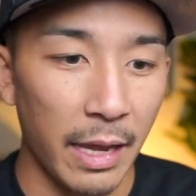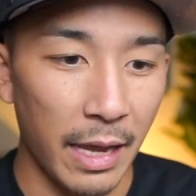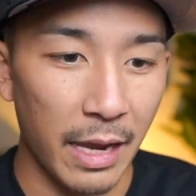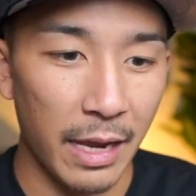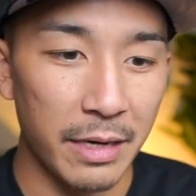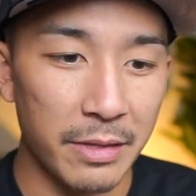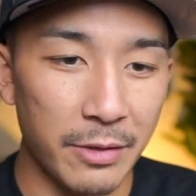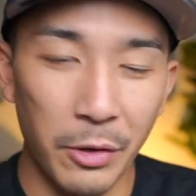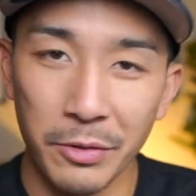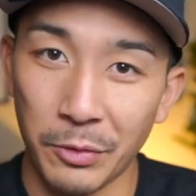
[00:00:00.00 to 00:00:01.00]
And
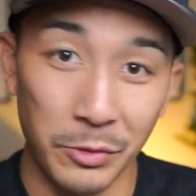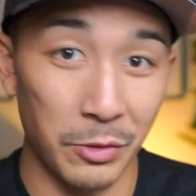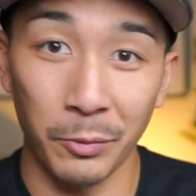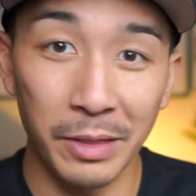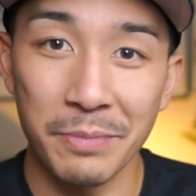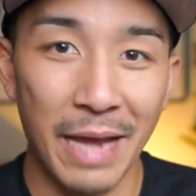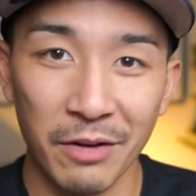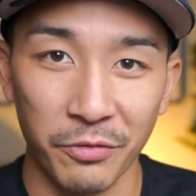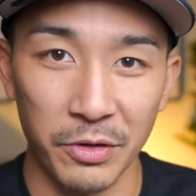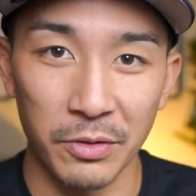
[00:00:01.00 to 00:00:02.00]
th those are really
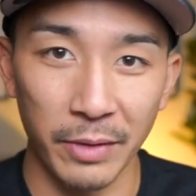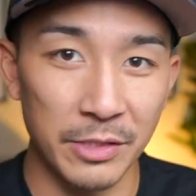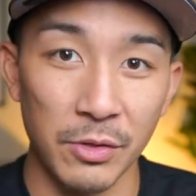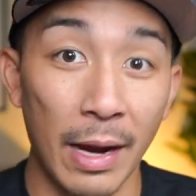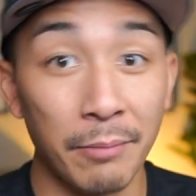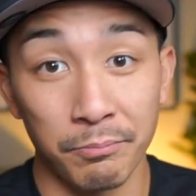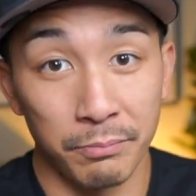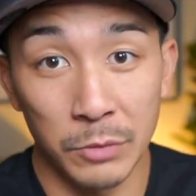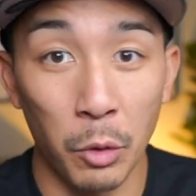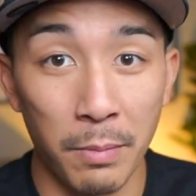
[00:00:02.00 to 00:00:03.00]
bad for you, right? So I
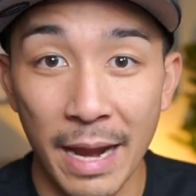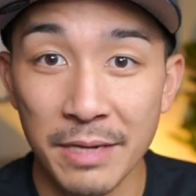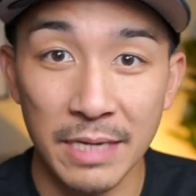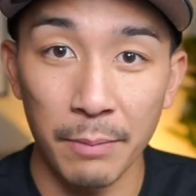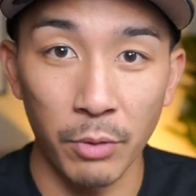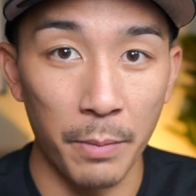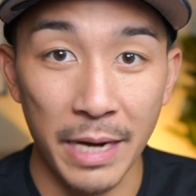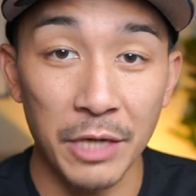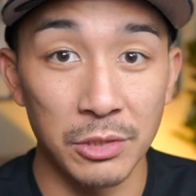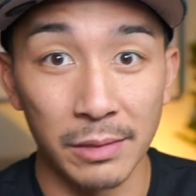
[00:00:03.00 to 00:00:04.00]
don't mind Top Ramen.
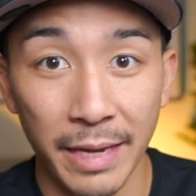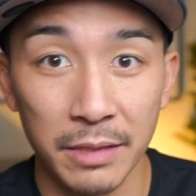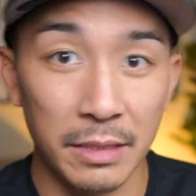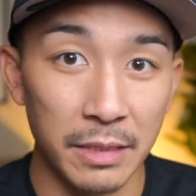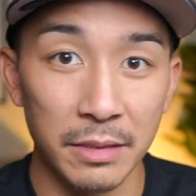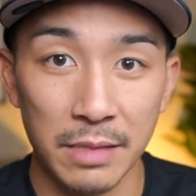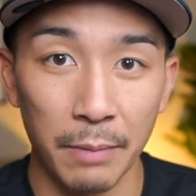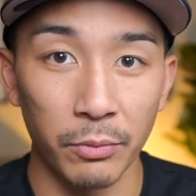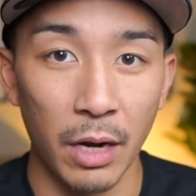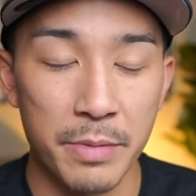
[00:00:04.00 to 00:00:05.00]
I actually like eating
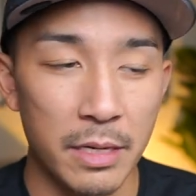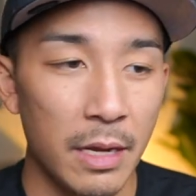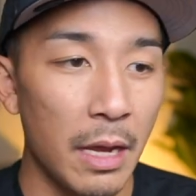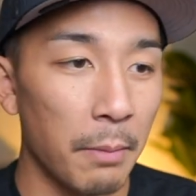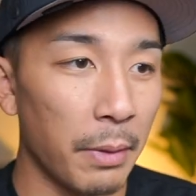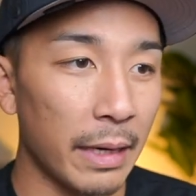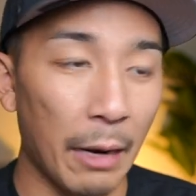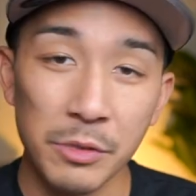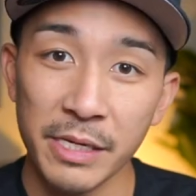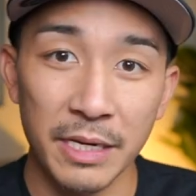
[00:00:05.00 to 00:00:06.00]
Top Ramen, but
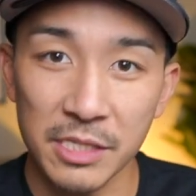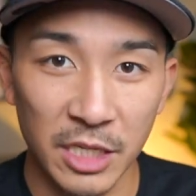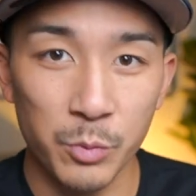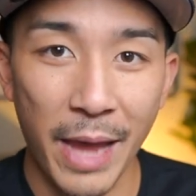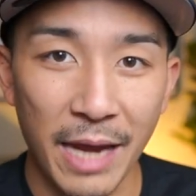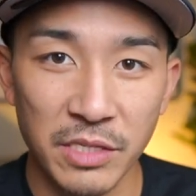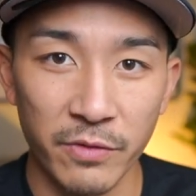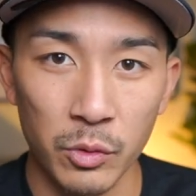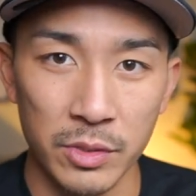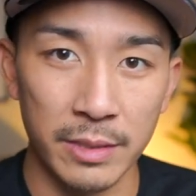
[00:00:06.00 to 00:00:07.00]
I was eating six packs of
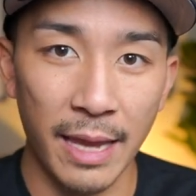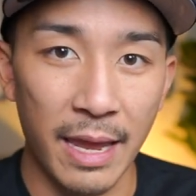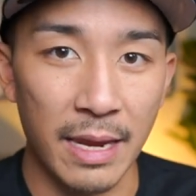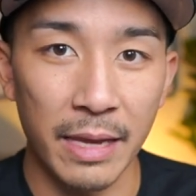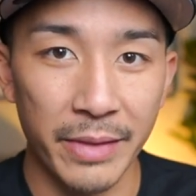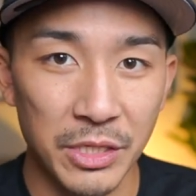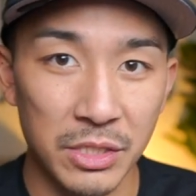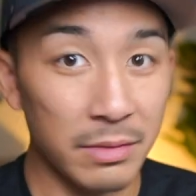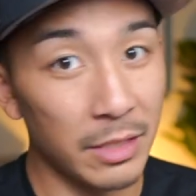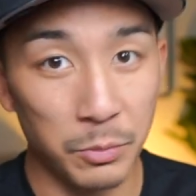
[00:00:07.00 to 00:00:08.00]
those a day, and
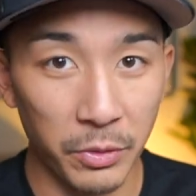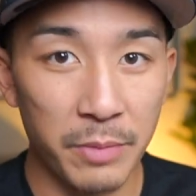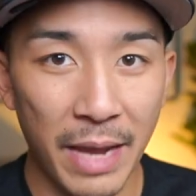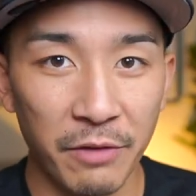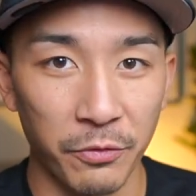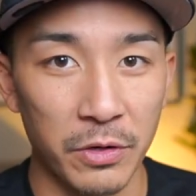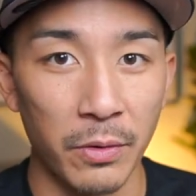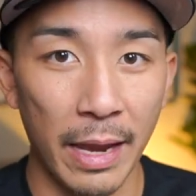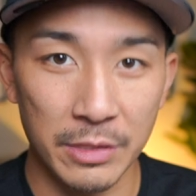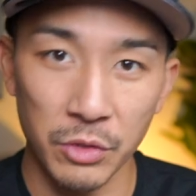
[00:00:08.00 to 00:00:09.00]
that's that's pretty bad for
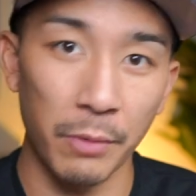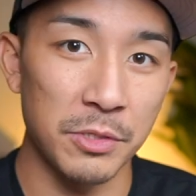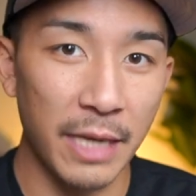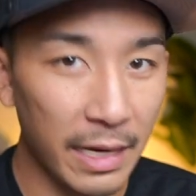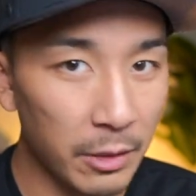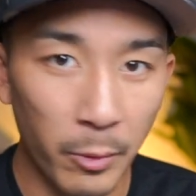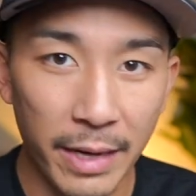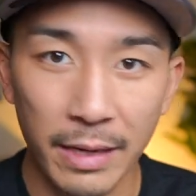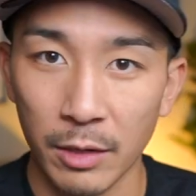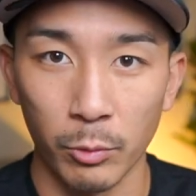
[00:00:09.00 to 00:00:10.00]
you. And so I was gaining
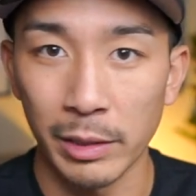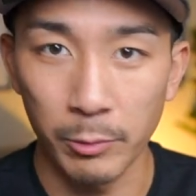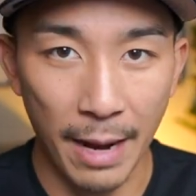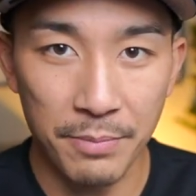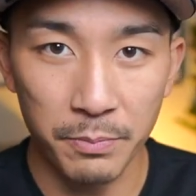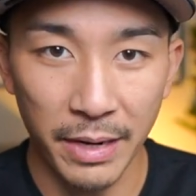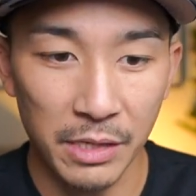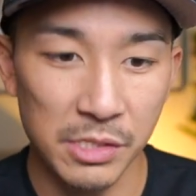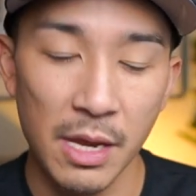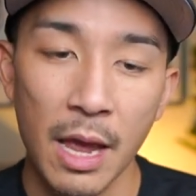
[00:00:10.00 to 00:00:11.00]
weight at a really rapid
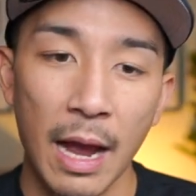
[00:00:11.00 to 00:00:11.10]
pace.